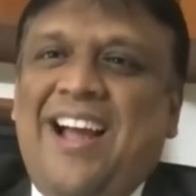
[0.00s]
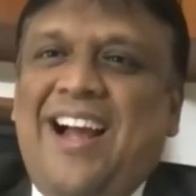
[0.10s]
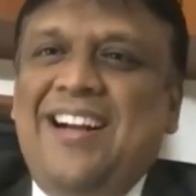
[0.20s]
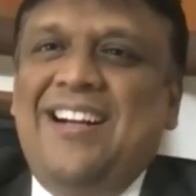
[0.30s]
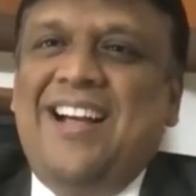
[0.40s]

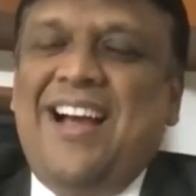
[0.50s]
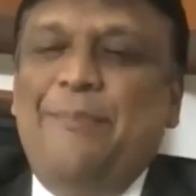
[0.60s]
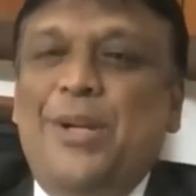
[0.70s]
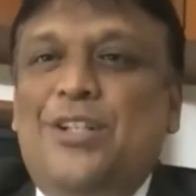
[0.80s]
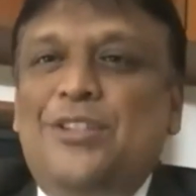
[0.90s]
and uh,
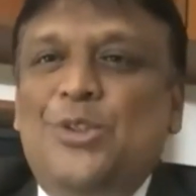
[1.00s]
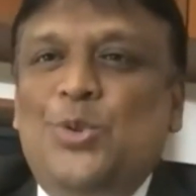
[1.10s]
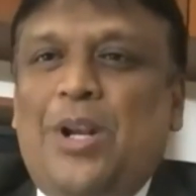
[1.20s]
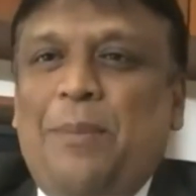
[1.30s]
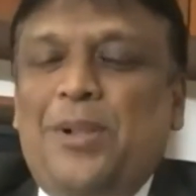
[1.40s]
because
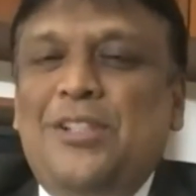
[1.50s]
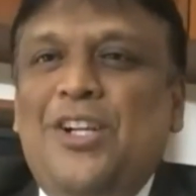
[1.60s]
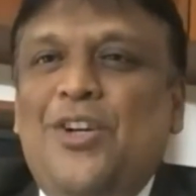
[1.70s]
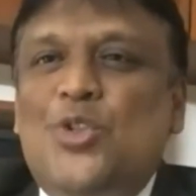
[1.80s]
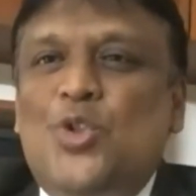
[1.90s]
you are
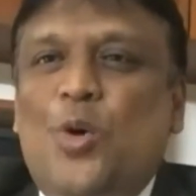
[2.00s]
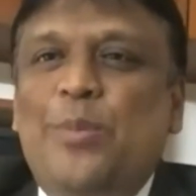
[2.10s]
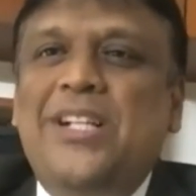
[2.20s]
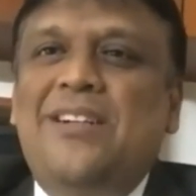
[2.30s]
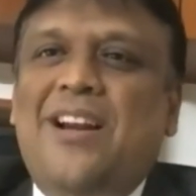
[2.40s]
representing on so
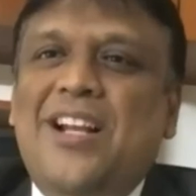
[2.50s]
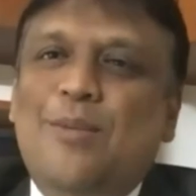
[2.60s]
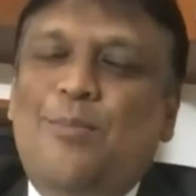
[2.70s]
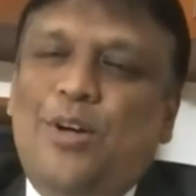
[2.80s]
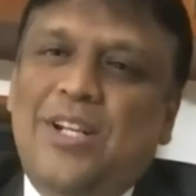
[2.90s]
many
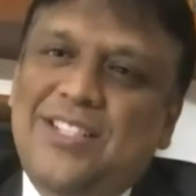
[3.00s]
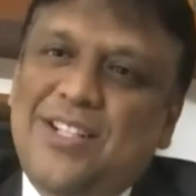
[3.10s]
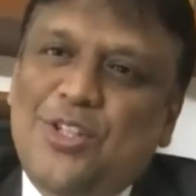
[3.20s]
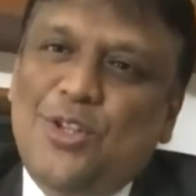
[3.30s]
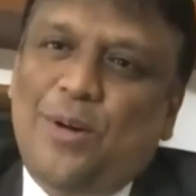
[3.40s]
international bodies
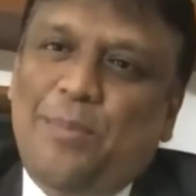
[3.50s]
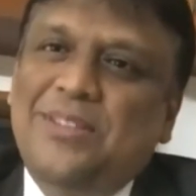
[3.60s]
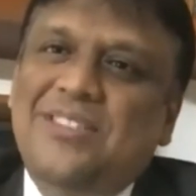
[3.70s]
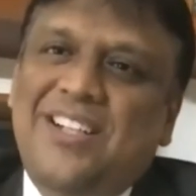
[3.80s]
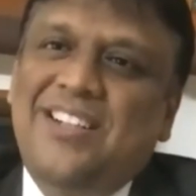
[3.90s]
and you're
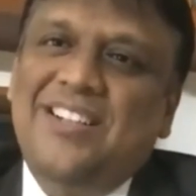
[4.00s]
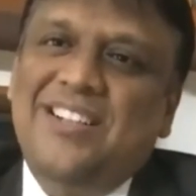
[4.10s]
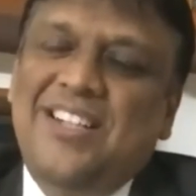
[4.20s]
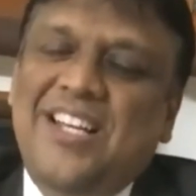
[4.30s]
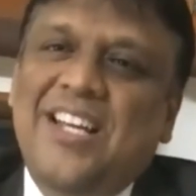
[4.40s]
representing
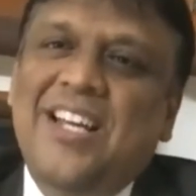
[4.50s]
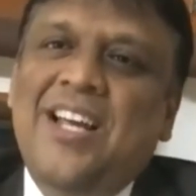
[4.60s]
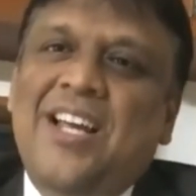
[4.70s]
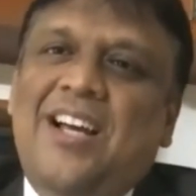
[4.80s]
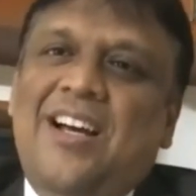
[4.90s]
the
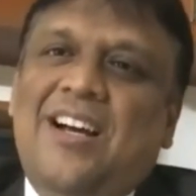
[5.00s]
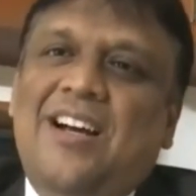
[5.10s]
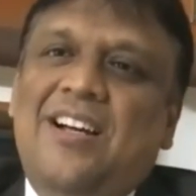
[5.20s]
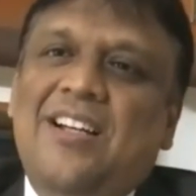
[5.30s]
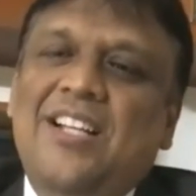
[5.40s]
yeah. Uh,
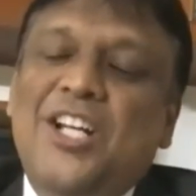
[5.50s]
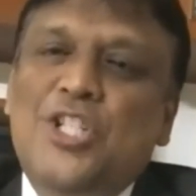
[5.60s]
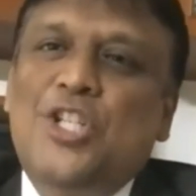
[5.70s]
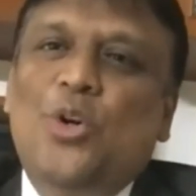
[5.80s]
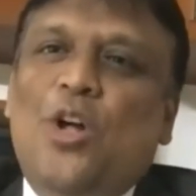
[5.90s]
uh, the
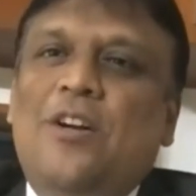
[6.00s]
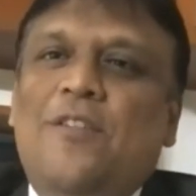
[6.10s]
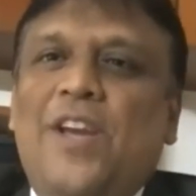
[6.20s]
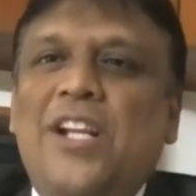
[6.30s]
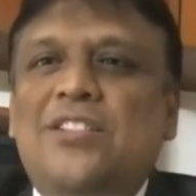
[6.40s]
institute
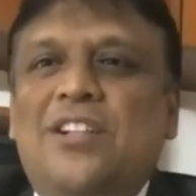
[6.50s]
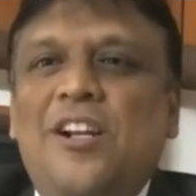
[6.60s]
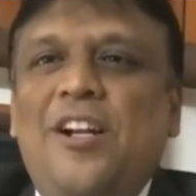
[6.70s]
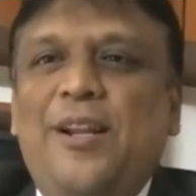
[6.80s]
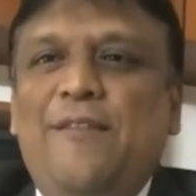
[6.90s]
at various
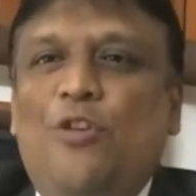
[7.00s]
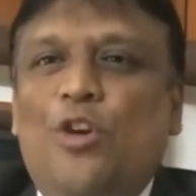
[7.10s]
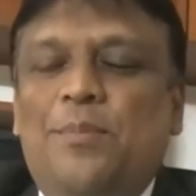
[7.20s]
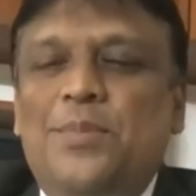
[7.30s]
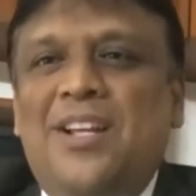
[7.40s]
regulatory
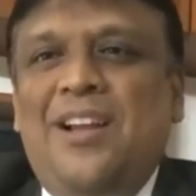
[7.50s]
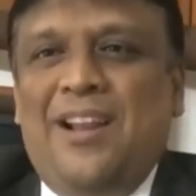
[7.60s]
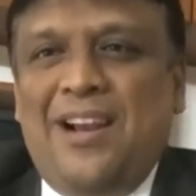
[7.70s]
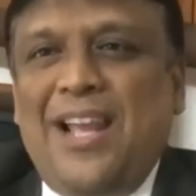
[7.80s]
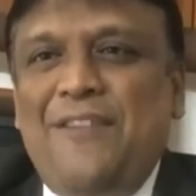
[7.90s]
forums
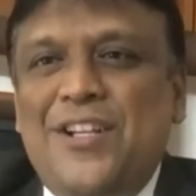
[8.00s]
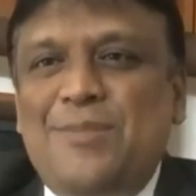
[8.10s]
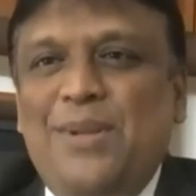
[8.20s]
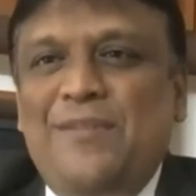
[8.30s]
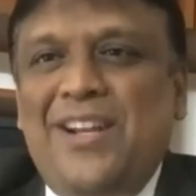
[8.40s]
life
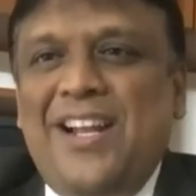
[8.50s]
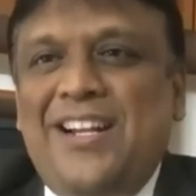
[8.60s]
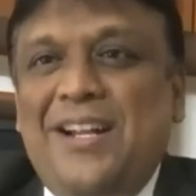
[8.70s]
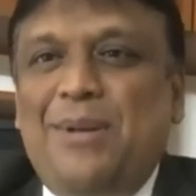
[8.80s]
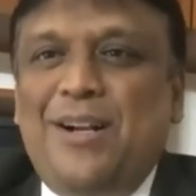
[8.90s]
has been very
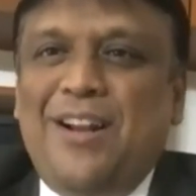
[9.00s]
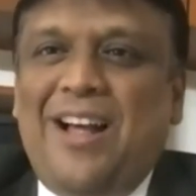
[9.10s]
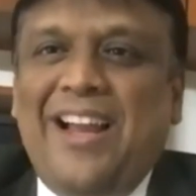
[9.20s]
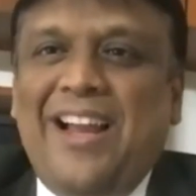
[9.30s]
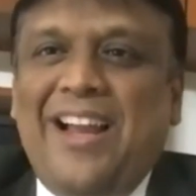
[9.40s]
hectic but
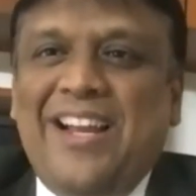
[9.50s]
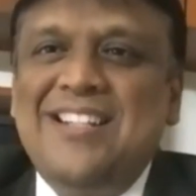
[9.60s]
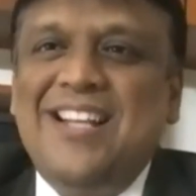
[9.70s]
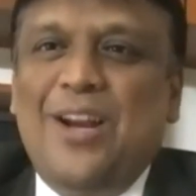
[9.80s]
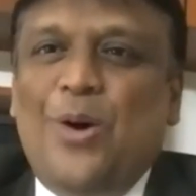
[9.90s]
i can say now